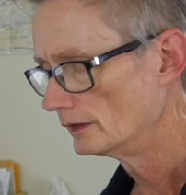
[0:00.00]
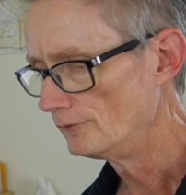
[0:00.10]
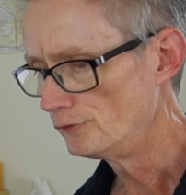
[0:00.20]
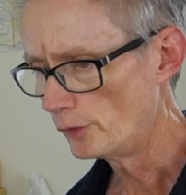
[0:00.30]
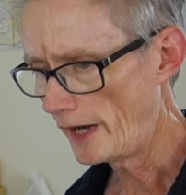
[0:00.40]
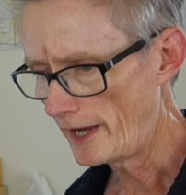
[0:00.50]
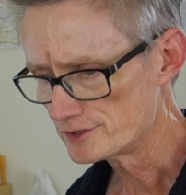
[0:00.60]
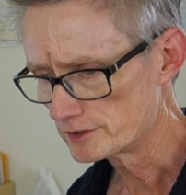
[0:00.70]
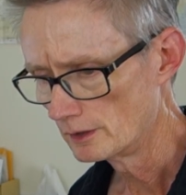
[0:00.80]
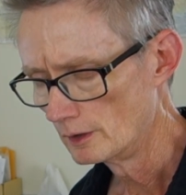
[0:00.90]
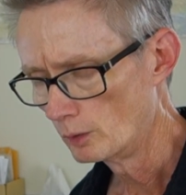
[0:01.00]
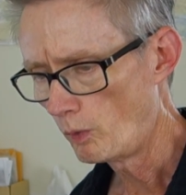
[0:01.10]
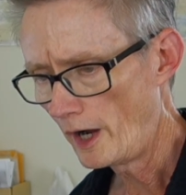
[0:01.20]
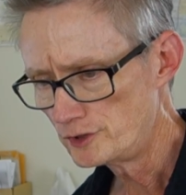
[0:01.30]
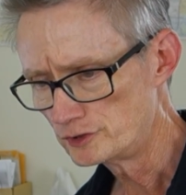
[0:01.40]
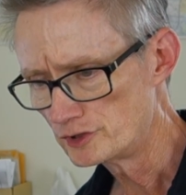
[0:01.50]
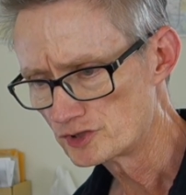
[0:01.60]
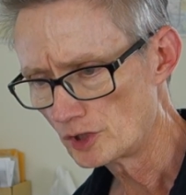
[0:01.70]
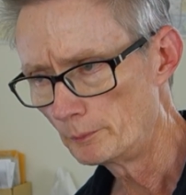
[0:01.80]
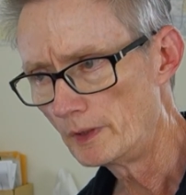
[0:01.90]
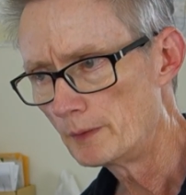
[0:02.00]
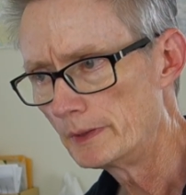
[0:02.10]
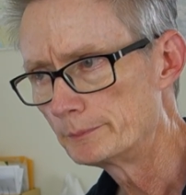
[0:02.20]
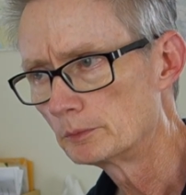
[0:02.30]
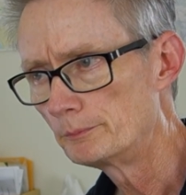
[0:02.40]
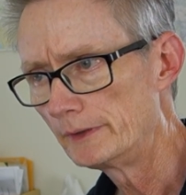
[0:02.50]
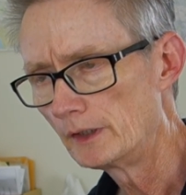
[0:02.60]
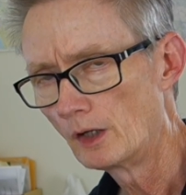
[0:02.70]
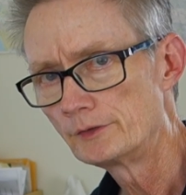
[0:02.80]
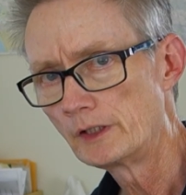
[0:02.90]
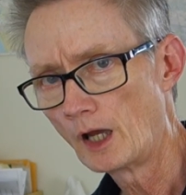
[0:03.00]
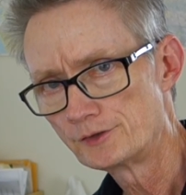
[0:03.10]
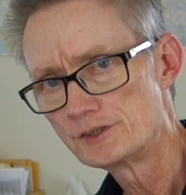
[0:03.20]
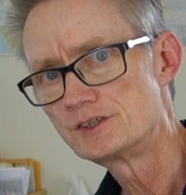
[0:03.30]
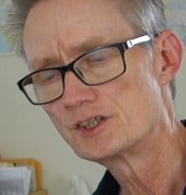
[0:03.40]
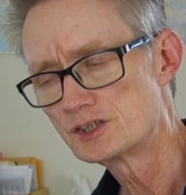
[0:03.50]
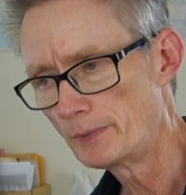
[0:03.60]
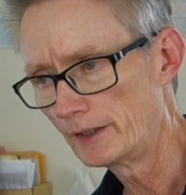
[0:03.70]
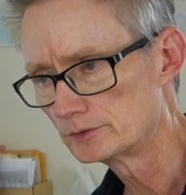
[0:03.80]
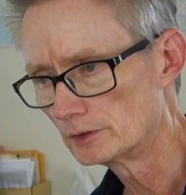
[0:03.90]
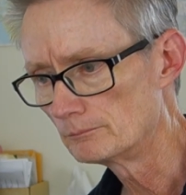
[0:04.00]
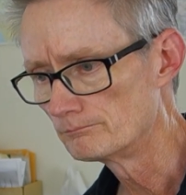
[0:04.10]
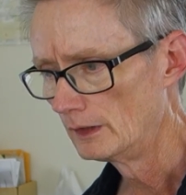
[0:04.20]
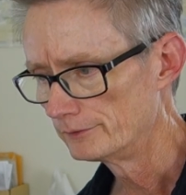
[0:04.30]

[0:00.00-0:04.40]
If you ask, why should so many people be on the autistic spectrum?